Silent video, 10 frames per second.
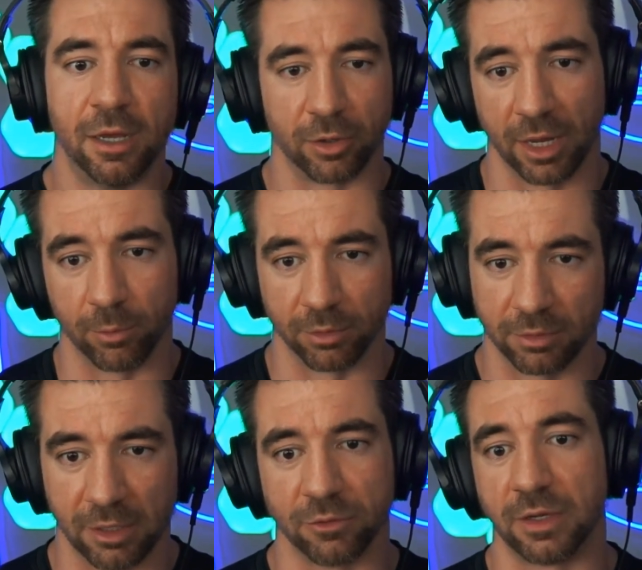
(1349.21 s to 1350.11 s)
Okay, well,
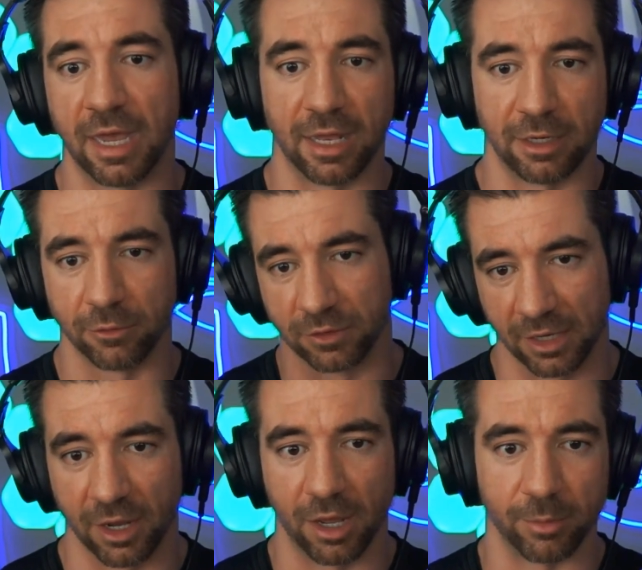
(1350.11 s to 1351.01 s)
here's Git, here's
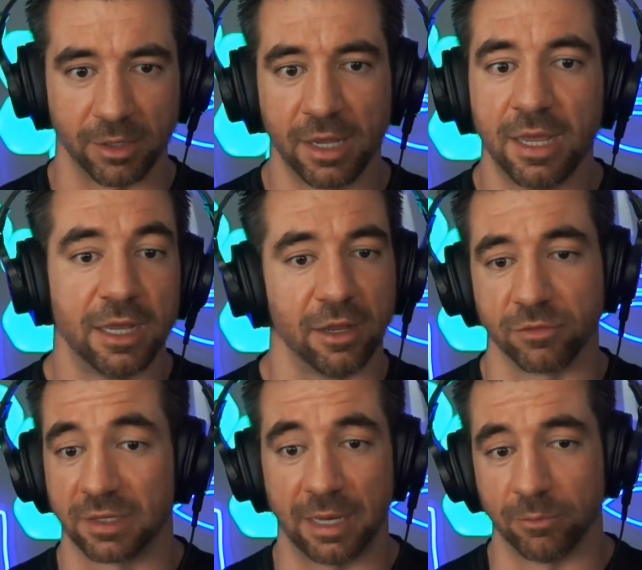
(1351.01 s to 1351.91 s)
GitHub, and you
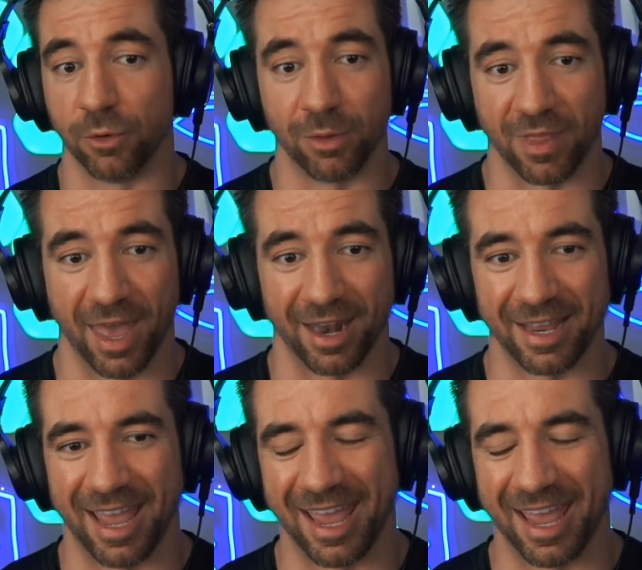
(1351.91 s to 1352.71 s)
have to keep doing that.